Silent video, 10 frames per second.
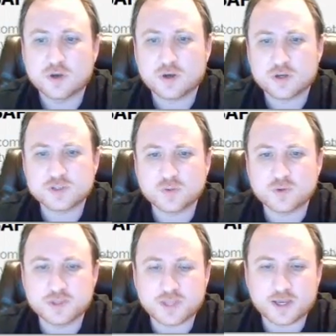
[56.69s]
Also
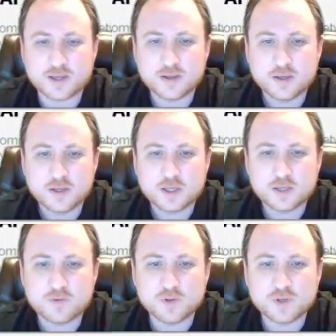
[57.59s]
with that,
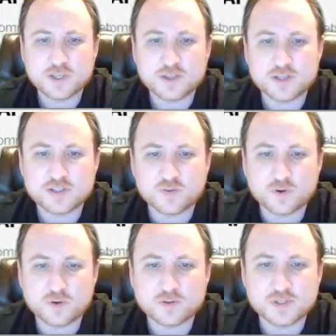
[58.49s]
if you look at these
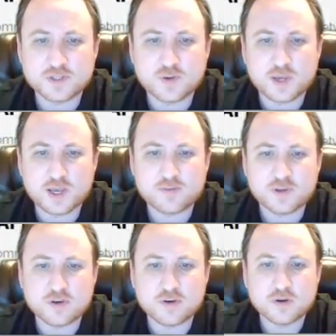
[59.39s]
photos that you have
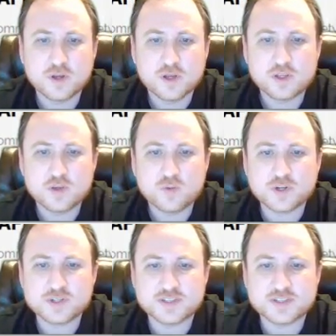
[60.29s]
here, you want to